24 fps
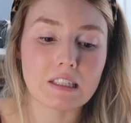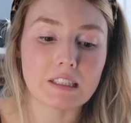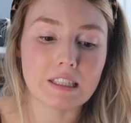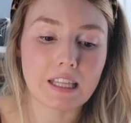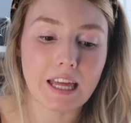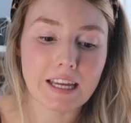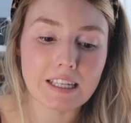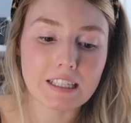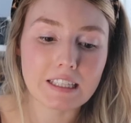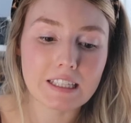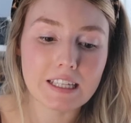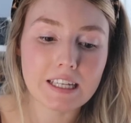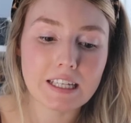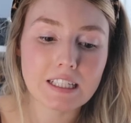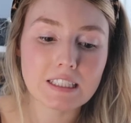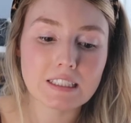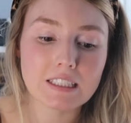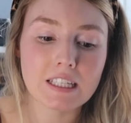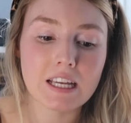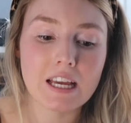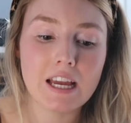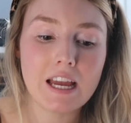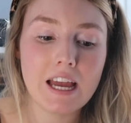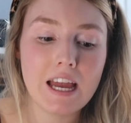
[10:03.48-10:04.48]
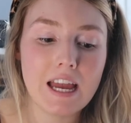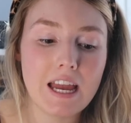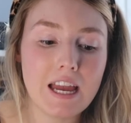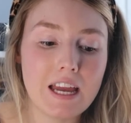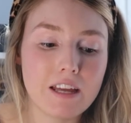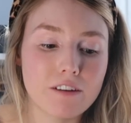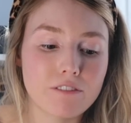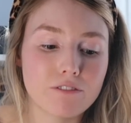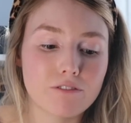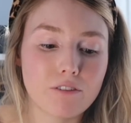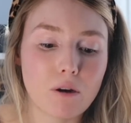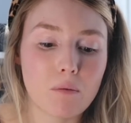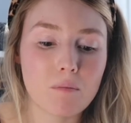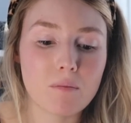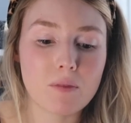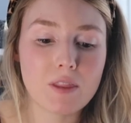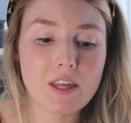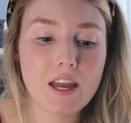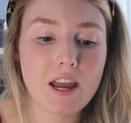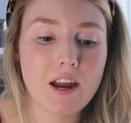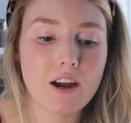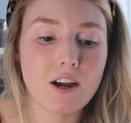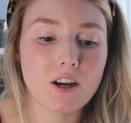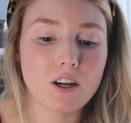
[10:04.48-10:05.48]
light leaks. And from
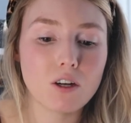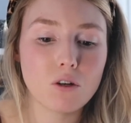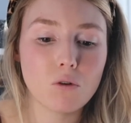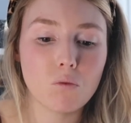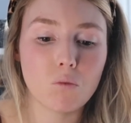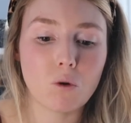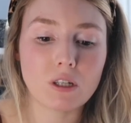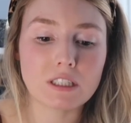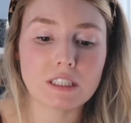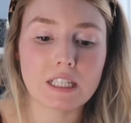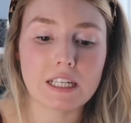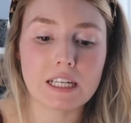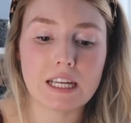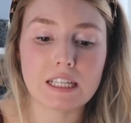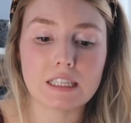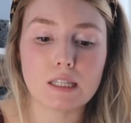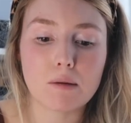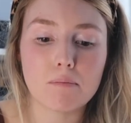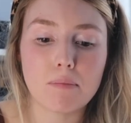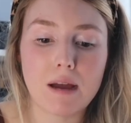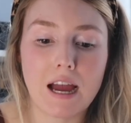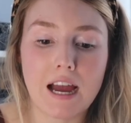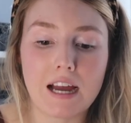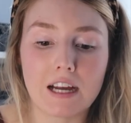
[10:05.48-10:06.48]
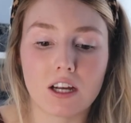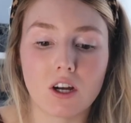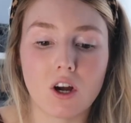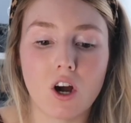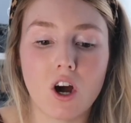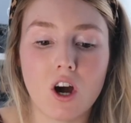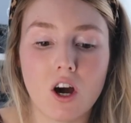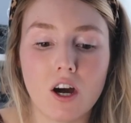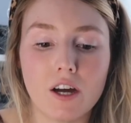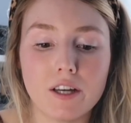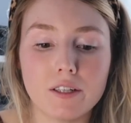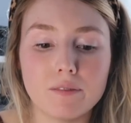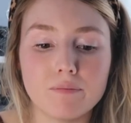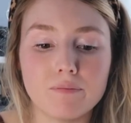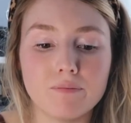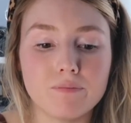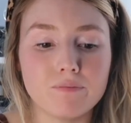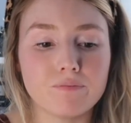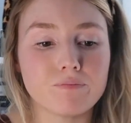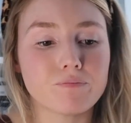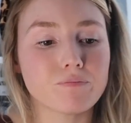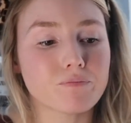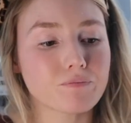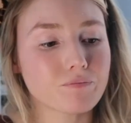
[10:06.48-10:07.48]
there, once I get the back on,
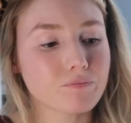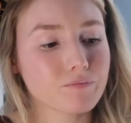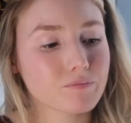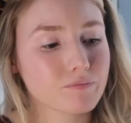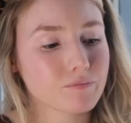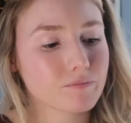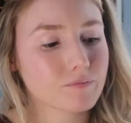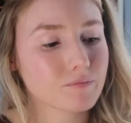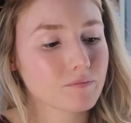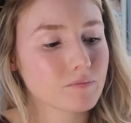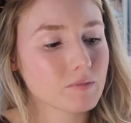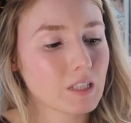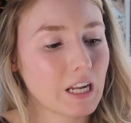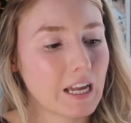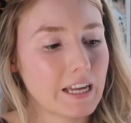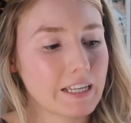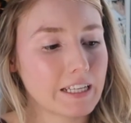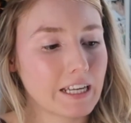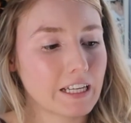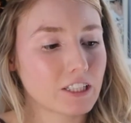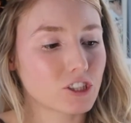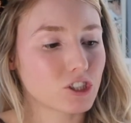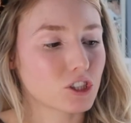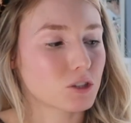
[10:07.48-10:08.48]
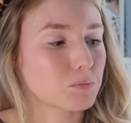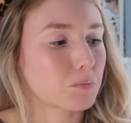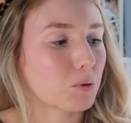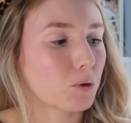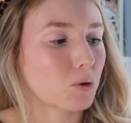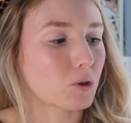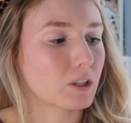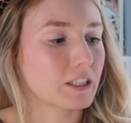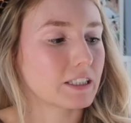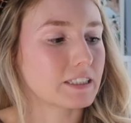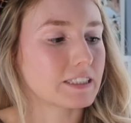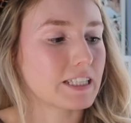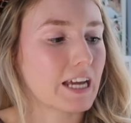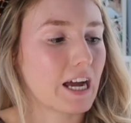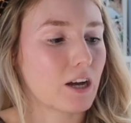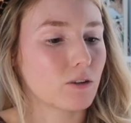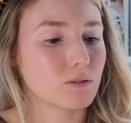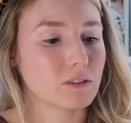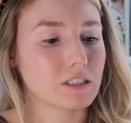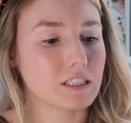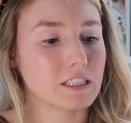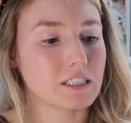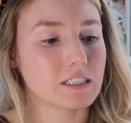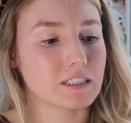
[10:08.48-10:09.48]
again just pulling
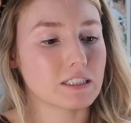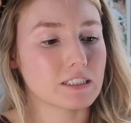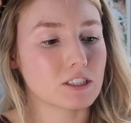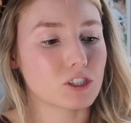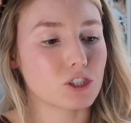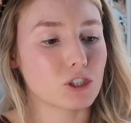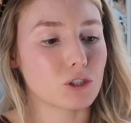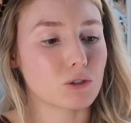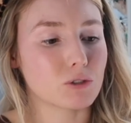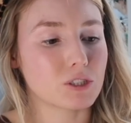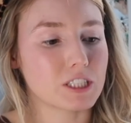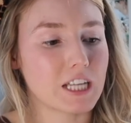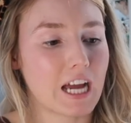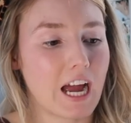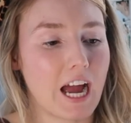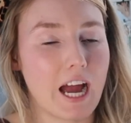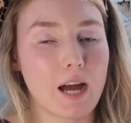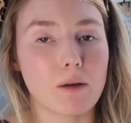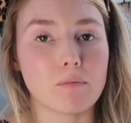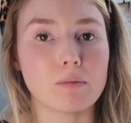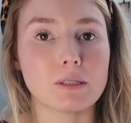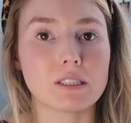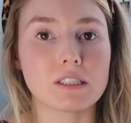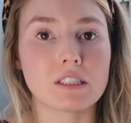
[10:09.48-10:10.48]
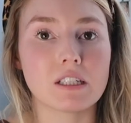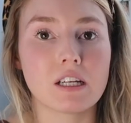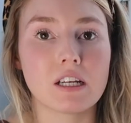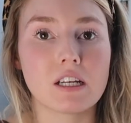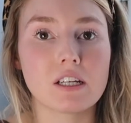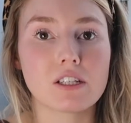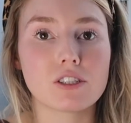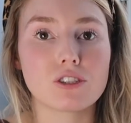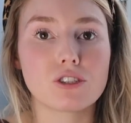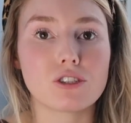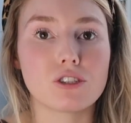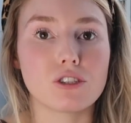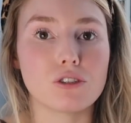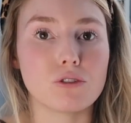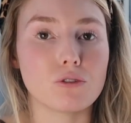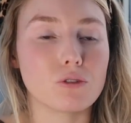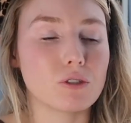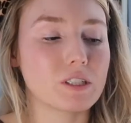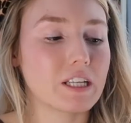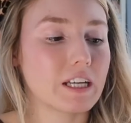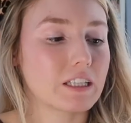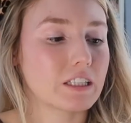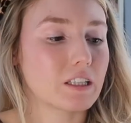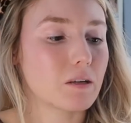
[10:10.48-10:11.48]
down these two tabs to
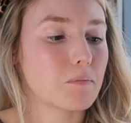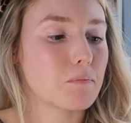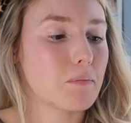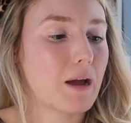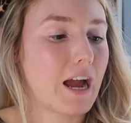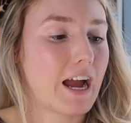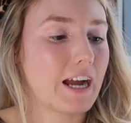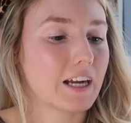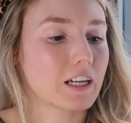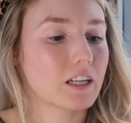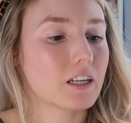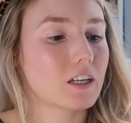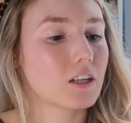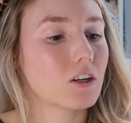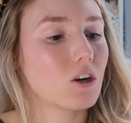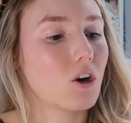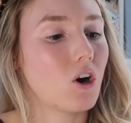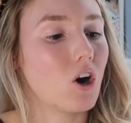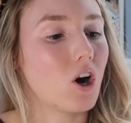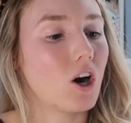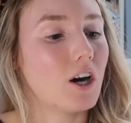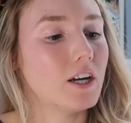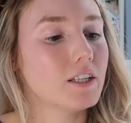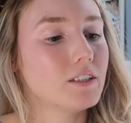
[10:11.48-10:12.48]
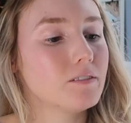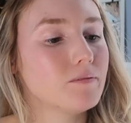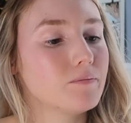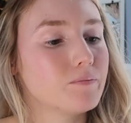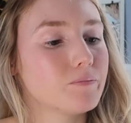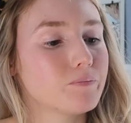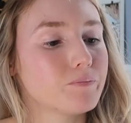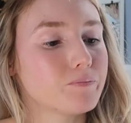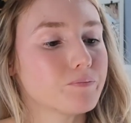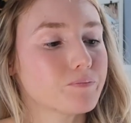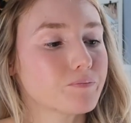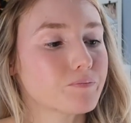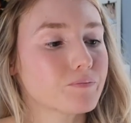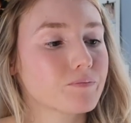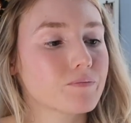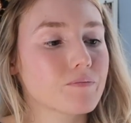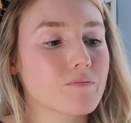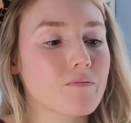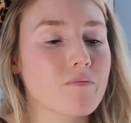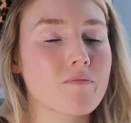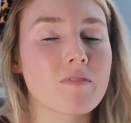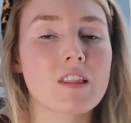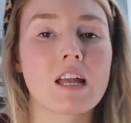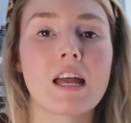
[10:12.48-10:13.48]
get the back on,
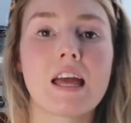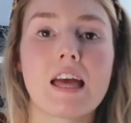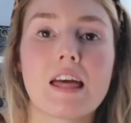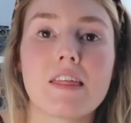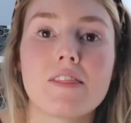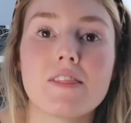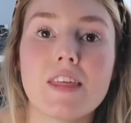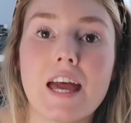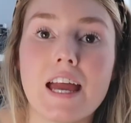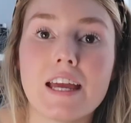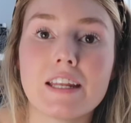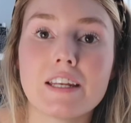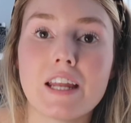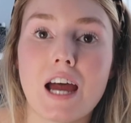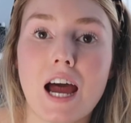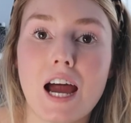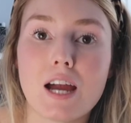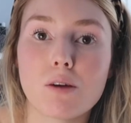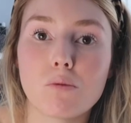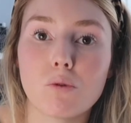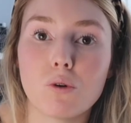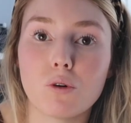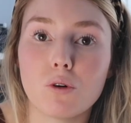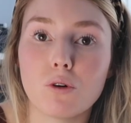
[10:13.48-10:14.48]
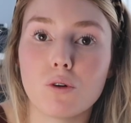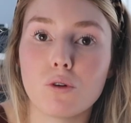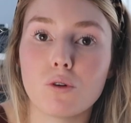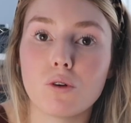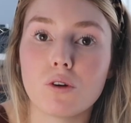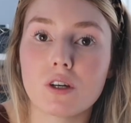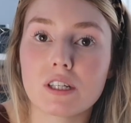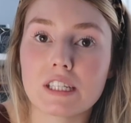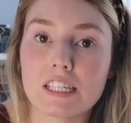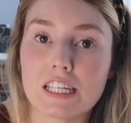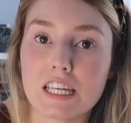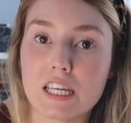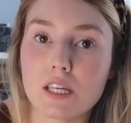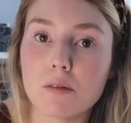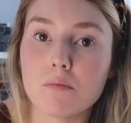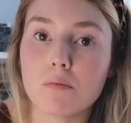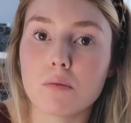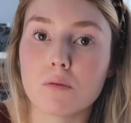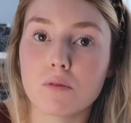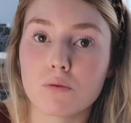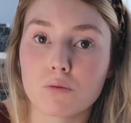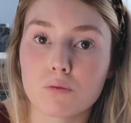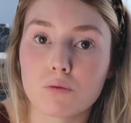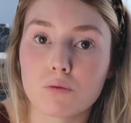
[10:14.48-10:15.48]
then I will keep